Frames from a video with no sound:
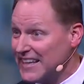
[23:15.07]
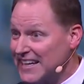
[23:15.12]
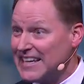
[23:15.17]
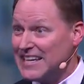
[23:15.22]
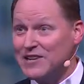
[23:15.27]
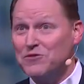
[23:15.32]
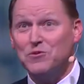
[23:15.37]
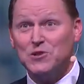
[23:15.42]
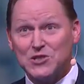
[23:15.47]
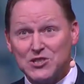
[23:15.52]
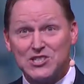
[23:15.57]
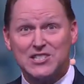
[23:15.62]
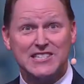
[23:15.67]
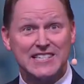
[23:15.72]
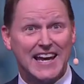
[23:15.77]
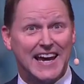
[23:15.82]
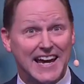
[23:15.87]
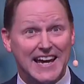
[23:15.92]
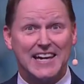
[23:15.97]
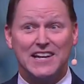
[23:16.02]
that he was
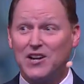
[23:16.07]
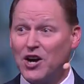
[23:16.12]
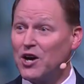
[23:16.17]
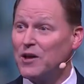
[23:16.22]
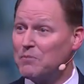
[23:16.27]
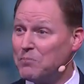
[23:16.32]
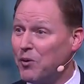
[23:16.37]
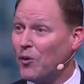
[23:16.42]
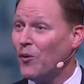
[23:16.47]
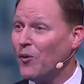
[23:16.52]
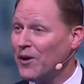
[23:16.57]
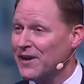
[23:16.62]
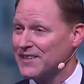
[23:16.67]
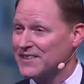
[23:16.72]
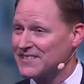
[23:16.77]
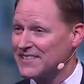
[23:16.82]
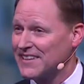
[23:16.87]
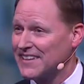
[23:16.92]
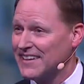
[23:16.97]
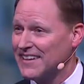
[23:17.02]
staying on
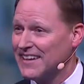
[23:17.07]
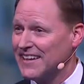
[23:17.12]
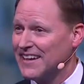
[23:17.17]
point.